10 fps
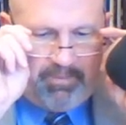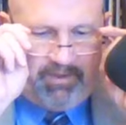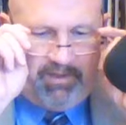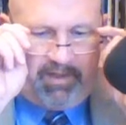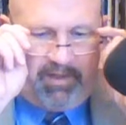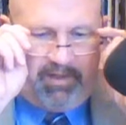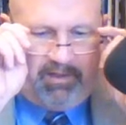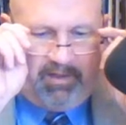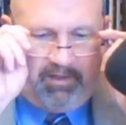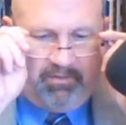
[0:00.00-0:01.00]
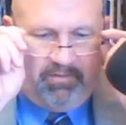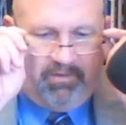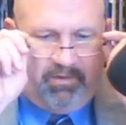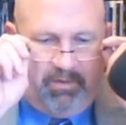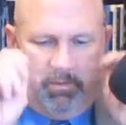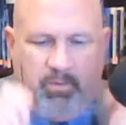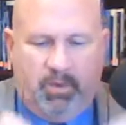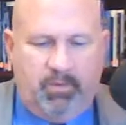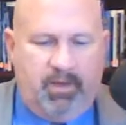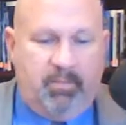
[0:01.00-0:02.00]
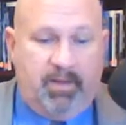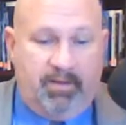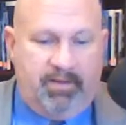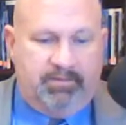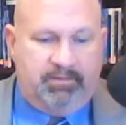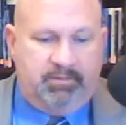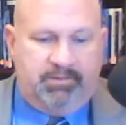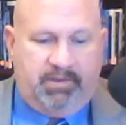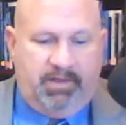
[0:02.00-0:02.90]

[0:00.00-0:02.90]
pretending like I can read without my glasses, which I